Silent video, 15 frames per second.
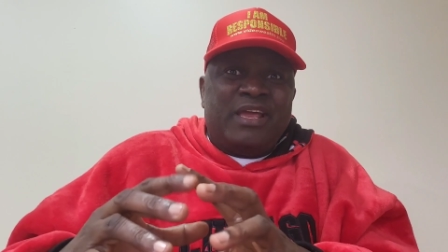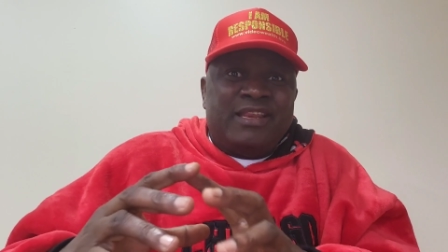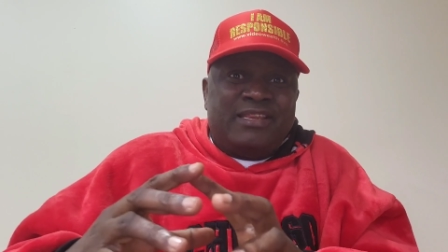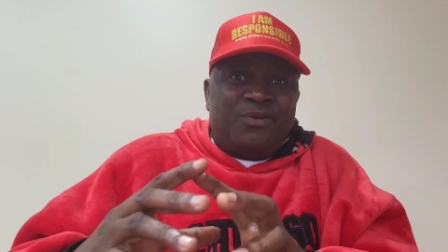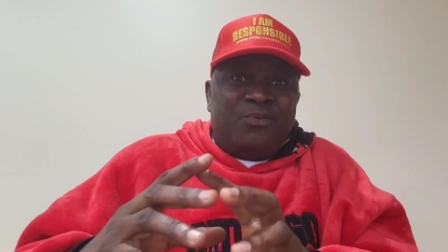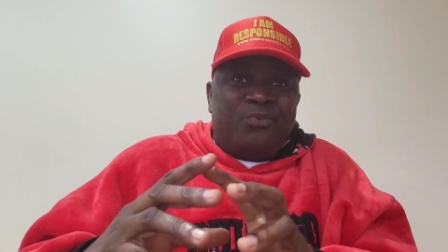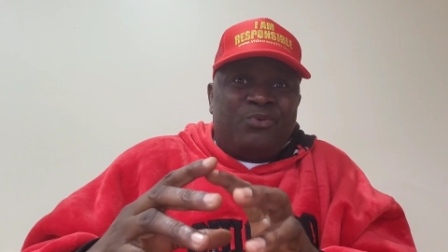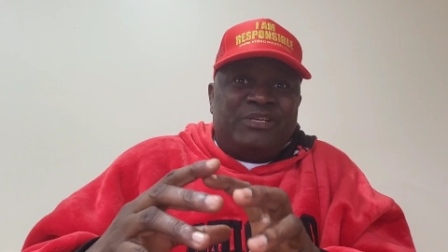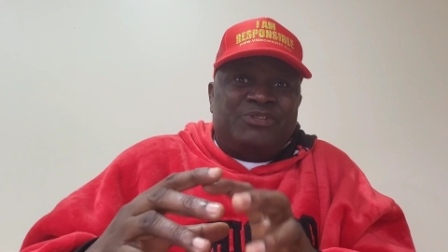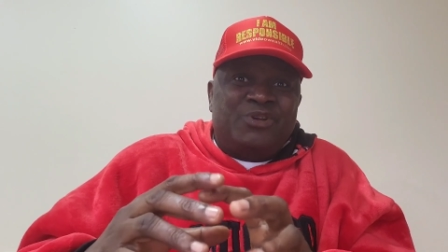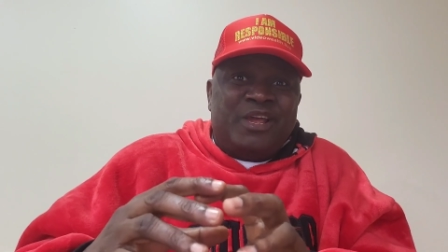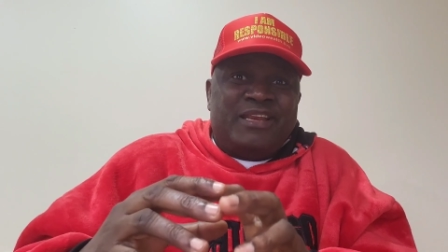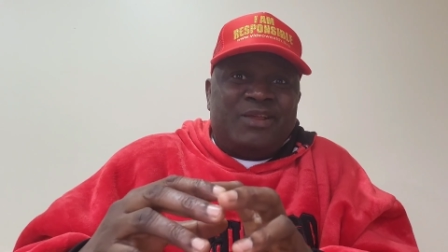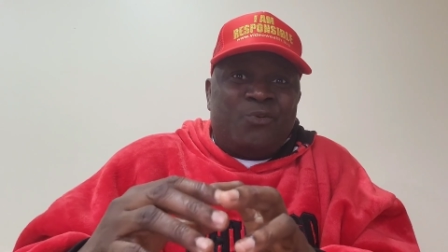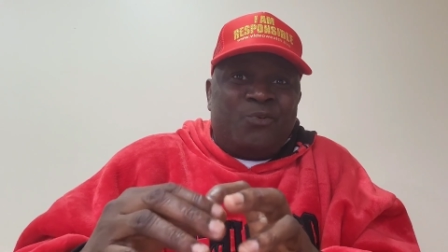are the,
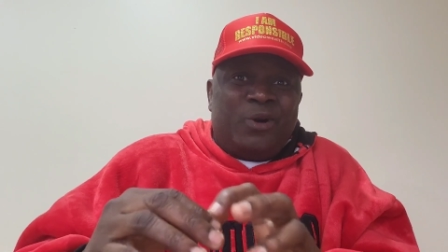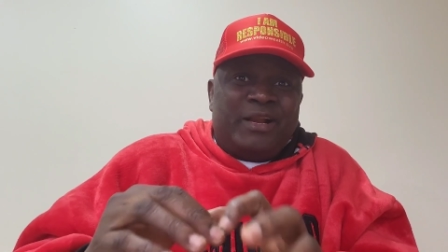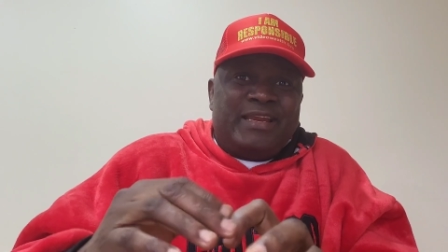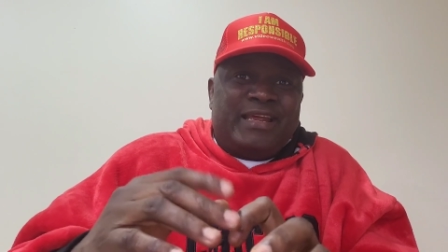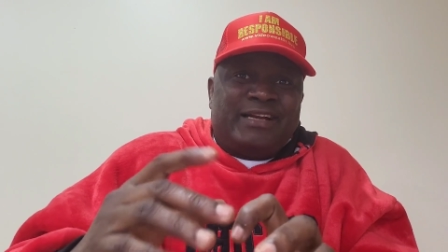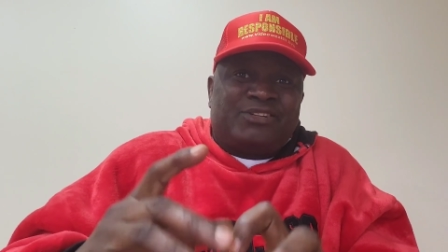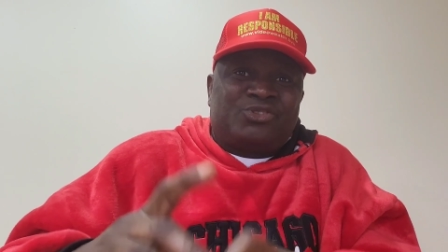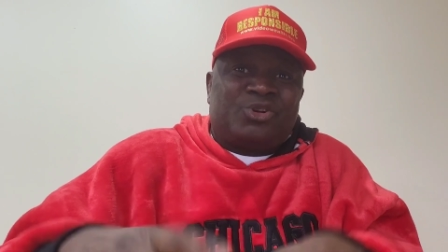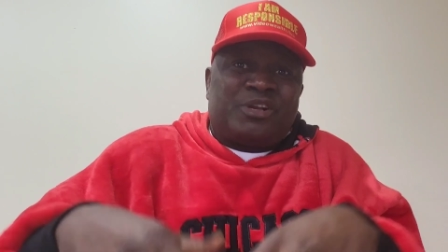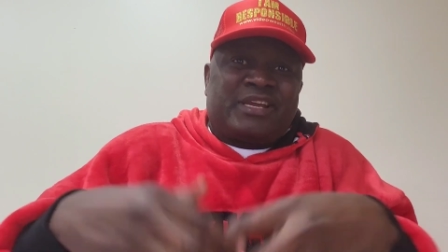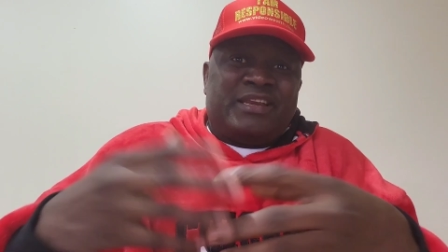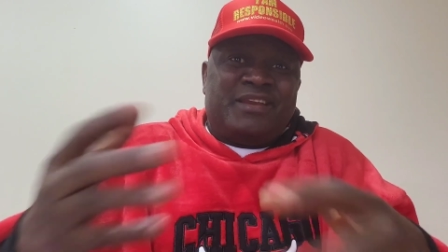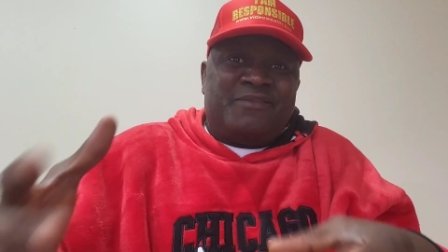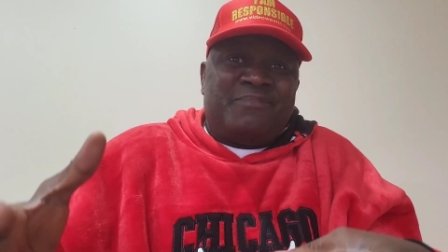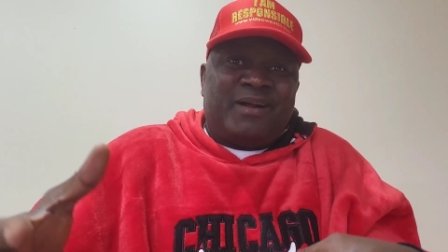you are the one they are
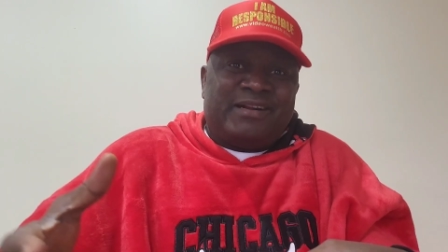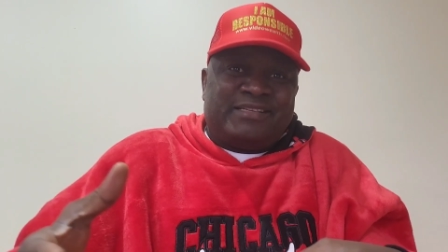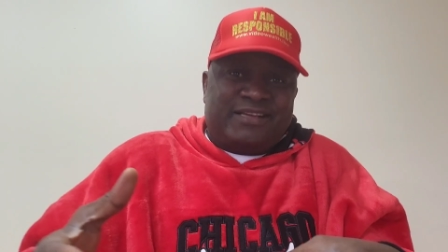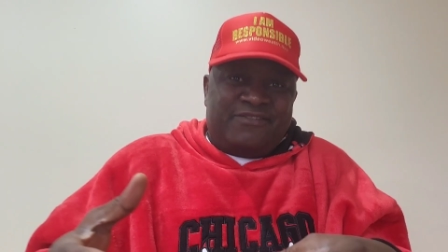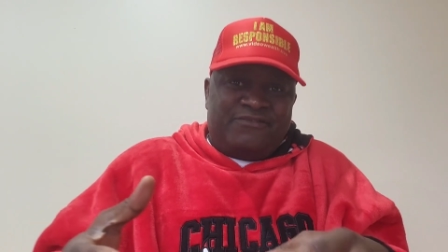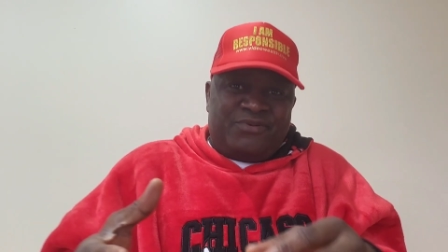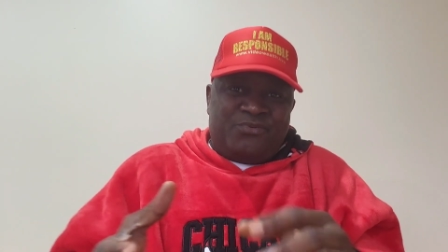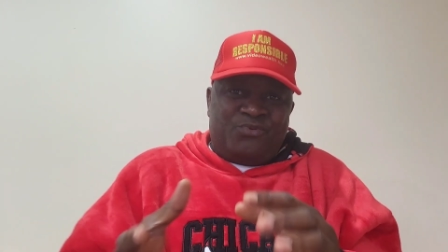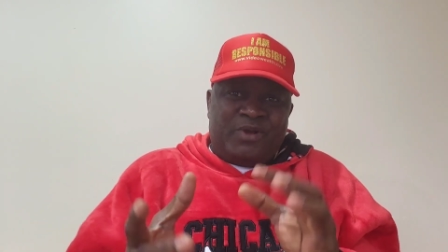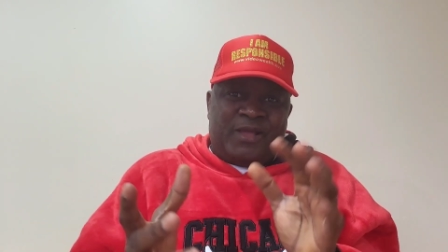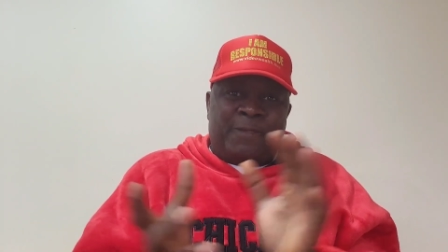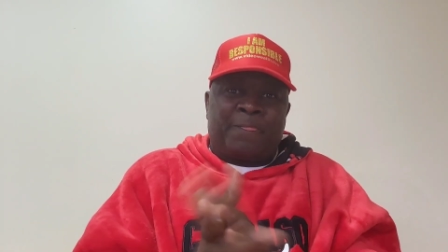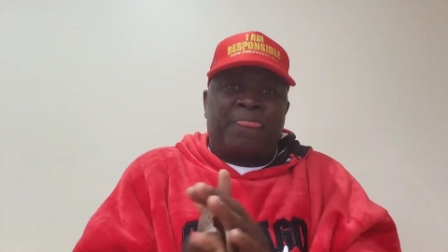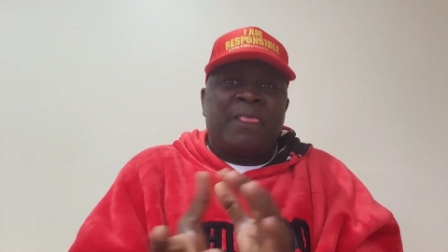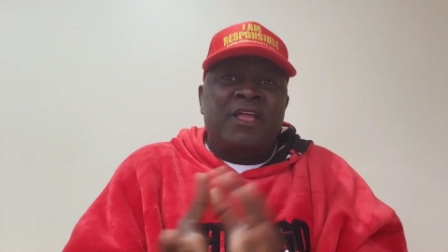talking about everywhere.